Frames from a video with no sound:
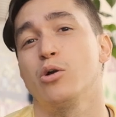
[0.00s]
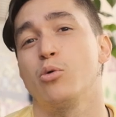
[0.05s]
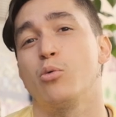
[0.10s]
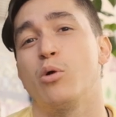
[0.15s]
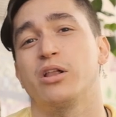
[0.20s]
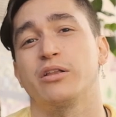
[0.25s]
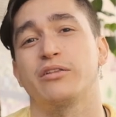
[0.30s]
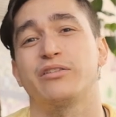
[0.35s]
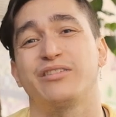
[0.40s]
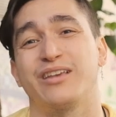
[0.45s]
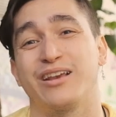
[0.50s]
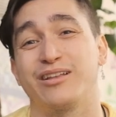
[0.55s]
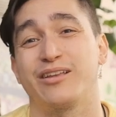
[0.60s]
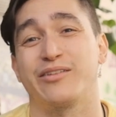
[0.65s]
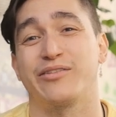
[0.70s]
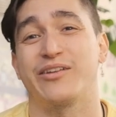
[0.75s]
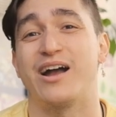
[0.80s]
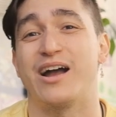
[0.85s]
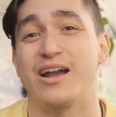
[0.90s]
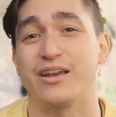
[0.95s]
while it's
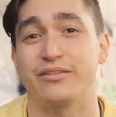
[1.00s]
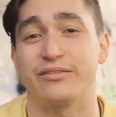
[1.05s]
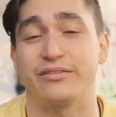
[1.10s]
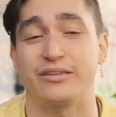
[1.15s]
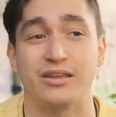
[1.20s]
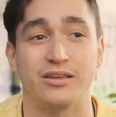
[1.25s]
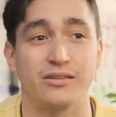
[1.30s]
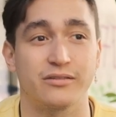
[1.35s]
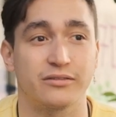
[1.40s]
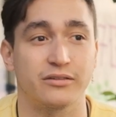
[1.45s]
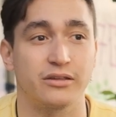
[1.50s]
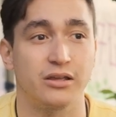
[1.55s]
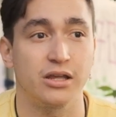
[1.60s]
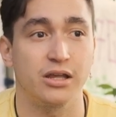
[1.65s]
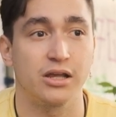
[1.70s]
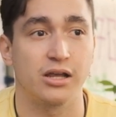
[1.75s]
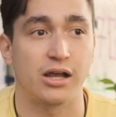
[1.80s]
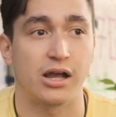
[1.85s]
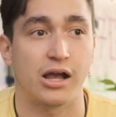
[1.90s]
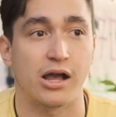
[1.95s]
sailing the high seas.
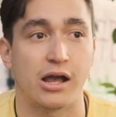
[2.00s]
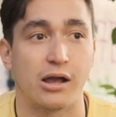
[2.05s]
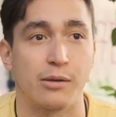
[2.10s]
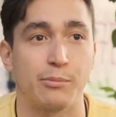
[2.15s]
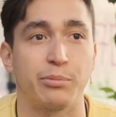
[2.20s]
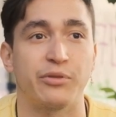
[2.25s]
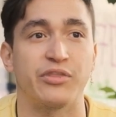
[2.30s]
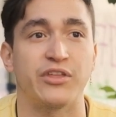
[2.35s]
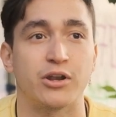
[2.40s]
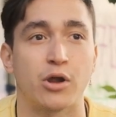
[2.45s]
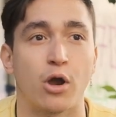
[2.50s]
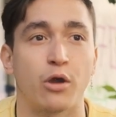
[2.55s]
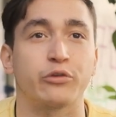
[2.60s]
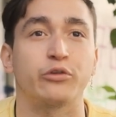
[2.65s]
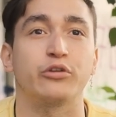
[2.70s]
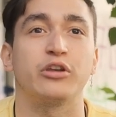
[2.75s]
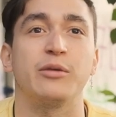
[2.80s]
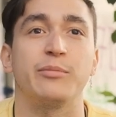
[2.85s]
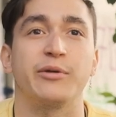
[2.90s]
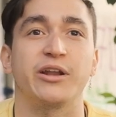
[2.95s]
Uh, but then
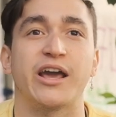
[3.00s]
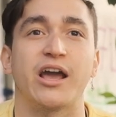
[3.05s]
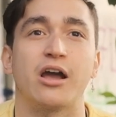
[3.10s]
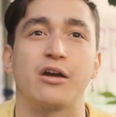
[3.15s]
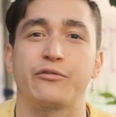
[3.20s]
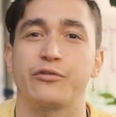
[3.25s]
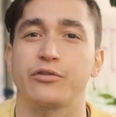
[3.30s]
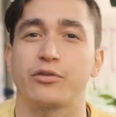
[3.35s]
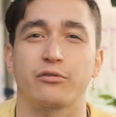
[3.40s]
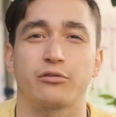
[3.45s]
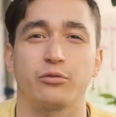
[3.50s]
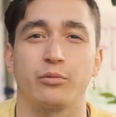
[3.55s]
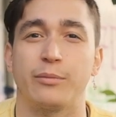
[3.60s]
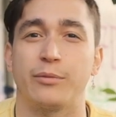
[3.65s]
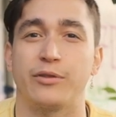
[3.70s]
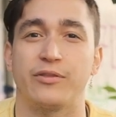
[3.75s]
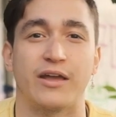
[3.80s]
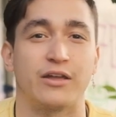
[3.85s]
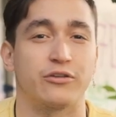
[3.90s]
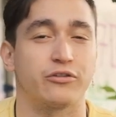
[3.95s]
also keep an eye out for those
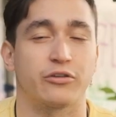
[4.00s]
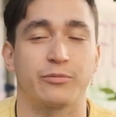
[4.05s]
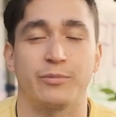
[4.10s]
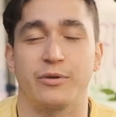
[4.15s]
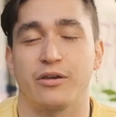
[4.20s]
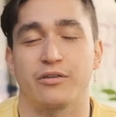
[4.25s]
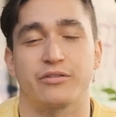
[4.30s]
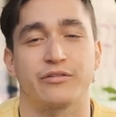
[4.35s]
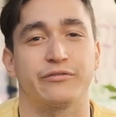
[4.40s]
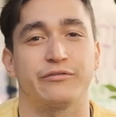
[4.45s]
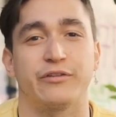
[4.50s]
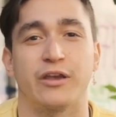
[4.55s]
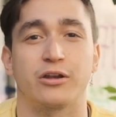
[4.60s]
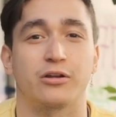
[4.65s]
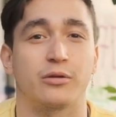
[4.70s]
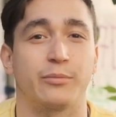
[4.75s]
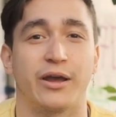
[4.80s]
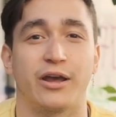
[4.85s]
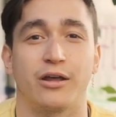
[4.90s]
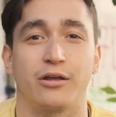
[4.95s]
women that just because of fate
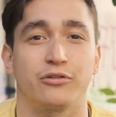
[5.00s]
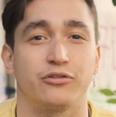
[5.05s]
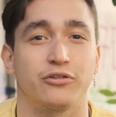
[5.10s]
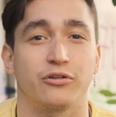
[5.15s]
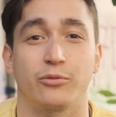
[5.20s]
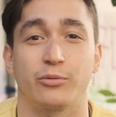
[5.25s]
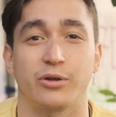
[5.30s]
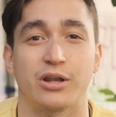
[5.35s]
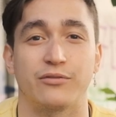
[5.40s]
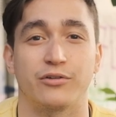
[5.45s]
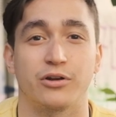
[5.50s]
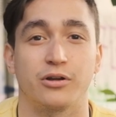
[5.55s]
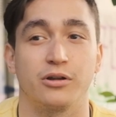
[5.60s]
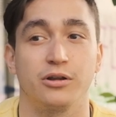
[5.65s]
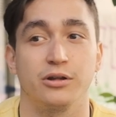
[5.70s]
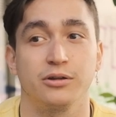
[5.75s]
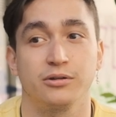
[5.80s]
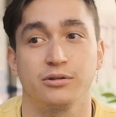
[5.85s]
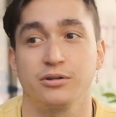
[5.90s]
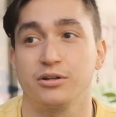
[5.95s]
or biology or whatever,
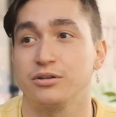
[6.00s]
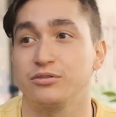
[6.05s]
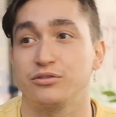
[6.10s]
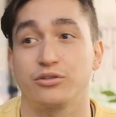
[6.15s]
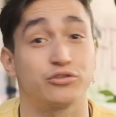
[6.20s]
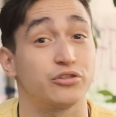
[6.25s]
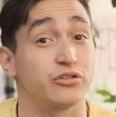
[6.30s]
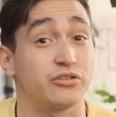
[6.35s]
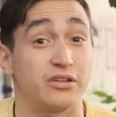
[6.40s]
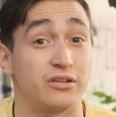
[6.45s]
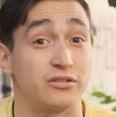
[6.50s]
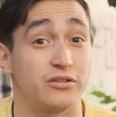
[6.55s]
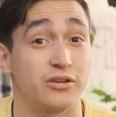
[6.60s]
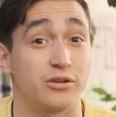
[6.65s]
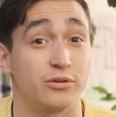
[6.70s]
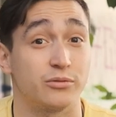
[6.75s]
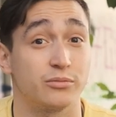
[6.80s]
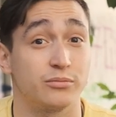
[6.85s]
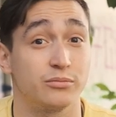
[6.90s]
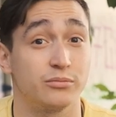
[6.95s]
they're just into
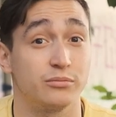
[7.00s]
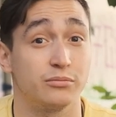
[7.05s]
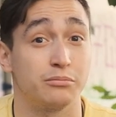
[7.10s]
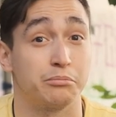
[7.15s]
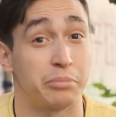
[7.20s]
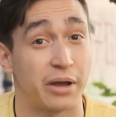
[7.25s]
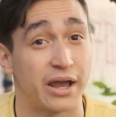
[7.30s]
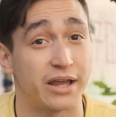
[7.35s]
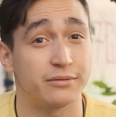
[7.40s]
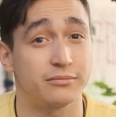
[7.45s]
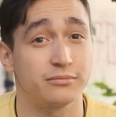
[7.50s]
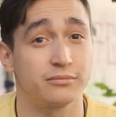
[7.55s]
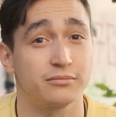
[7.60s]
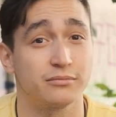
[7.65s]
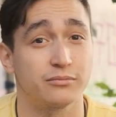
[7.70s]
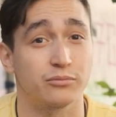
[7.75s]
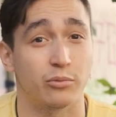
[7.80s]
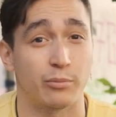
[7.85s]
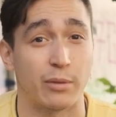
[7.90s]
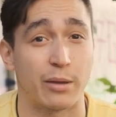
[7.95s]
you. But
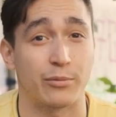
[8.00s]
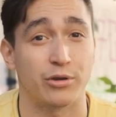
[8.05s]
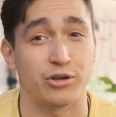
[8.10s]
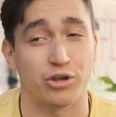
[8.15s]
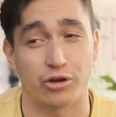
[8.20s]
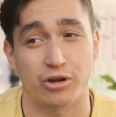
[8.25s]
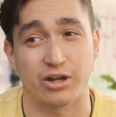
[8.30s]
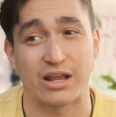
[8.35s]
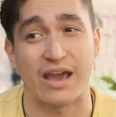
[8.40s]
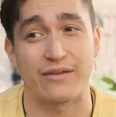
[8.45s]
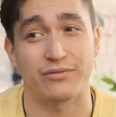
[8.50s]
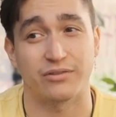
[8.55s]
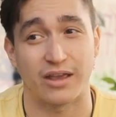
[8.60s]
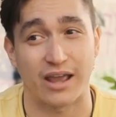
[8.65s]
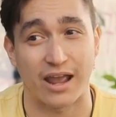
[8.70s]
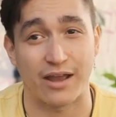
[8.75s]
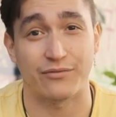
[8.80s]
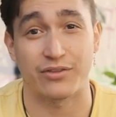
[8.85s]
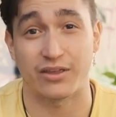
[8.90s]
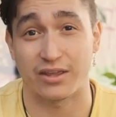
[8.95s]
remember, you're going to have to
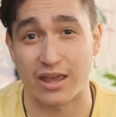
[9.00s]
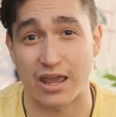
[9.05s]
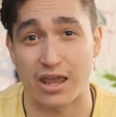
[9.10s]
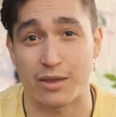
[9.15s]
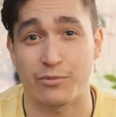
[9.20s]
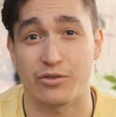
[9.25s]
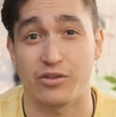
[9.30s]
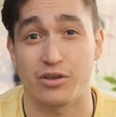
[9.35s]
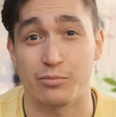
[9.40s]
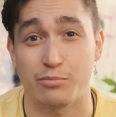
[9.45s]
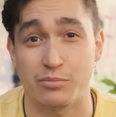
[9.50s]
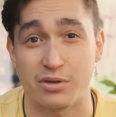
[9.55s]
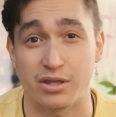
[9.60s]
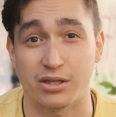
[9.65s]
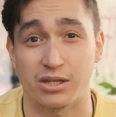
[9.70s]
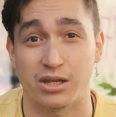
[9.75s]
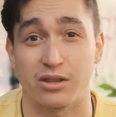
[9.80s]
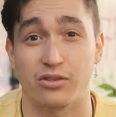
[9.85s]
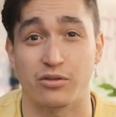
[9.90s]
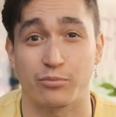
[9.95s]
have the game and the
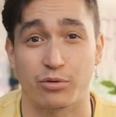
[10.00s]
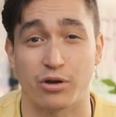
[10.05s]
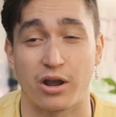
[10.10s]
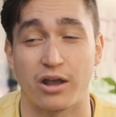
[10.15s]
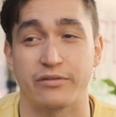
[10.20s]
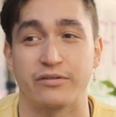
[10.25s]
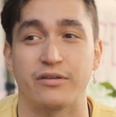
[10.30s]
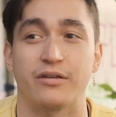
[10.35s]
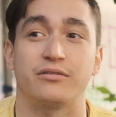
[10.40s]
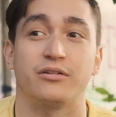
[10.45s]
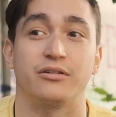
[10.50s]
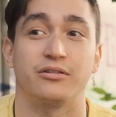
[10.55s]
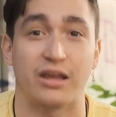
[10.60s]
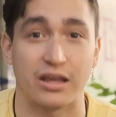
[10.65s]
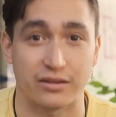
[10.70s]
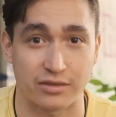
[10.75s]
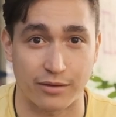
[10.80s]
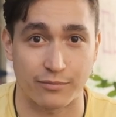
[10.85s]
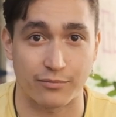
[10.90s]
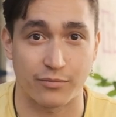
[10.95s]
ability and the process to
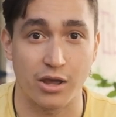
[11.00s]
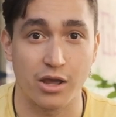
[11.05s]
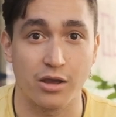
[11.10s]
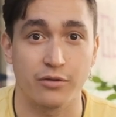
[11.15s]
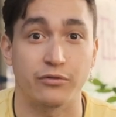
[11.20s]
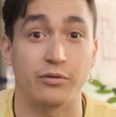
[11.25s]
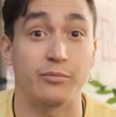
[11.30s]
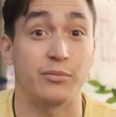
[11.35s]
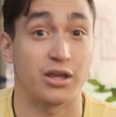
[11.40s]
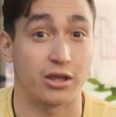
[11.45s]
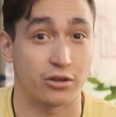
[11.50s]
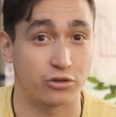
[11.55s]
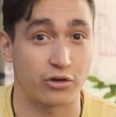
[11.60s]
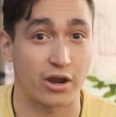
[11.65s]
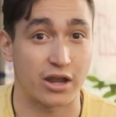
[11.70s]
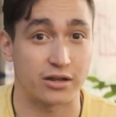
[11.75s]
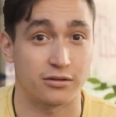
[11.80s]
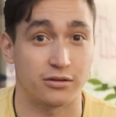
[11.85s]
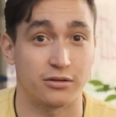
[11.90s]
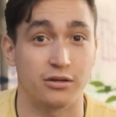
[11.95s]
take them from being
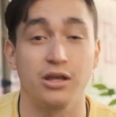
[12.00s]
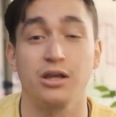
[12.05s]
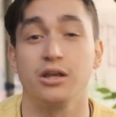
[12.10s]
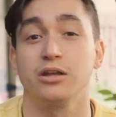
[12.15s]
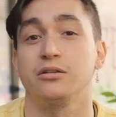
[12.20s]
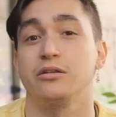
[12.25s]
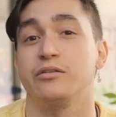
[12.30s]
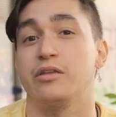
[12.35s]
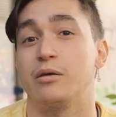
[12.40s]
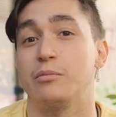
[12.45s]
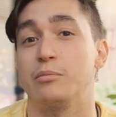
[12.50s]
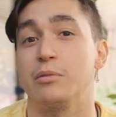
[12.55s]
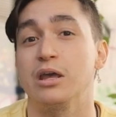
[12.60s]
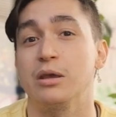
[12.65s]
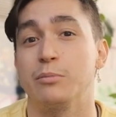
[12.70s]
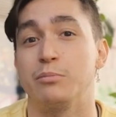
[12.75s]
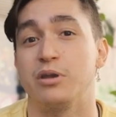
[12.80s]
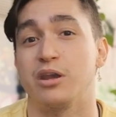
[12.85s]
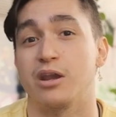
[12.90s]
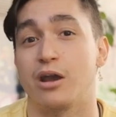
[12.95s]
attracted to them
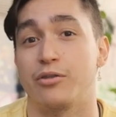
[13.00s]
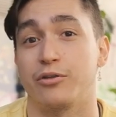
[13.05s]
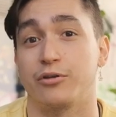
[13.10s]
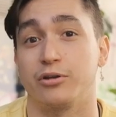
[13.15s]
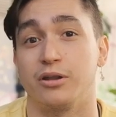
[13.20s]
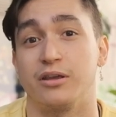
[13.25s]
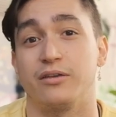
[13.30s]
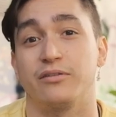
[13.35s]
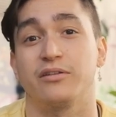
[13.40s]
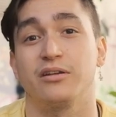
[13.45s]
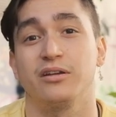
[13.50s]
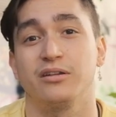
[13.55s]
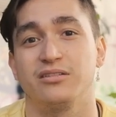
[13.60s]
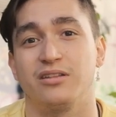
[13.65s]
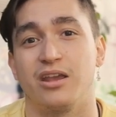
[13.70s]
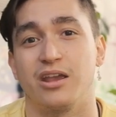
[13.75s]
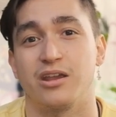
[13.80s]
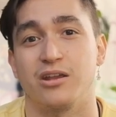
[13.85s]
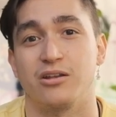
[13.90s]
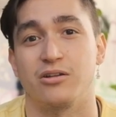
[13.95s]
being on their knees,
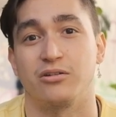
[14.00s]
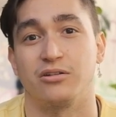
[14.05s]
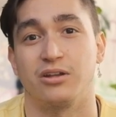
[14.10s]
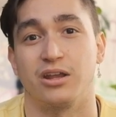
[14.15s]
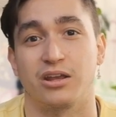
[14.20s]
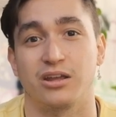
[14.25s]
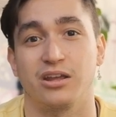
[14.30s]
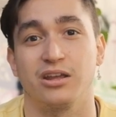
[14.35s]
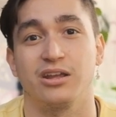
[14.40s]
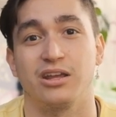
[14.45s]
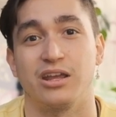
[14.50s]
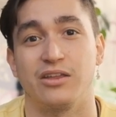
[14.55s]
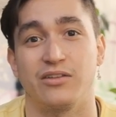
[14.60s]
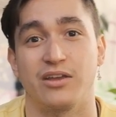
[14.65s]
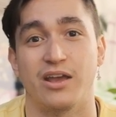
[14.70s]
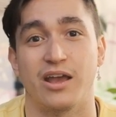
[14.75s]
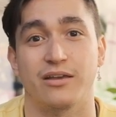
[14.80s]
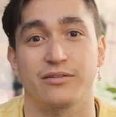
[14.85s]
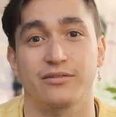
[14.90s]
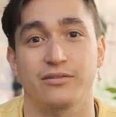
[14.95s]
taking your dick in
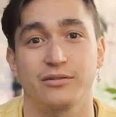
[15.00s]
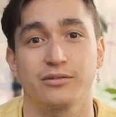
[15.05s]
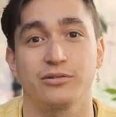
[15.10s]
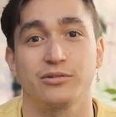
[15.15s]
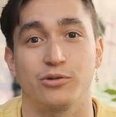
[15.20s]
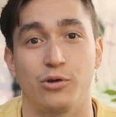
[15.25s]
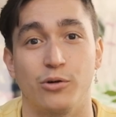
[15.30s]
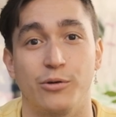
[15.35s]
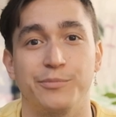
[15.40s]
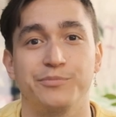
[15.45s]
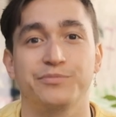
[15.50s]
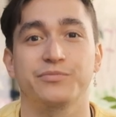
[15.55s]
the ass. Cool.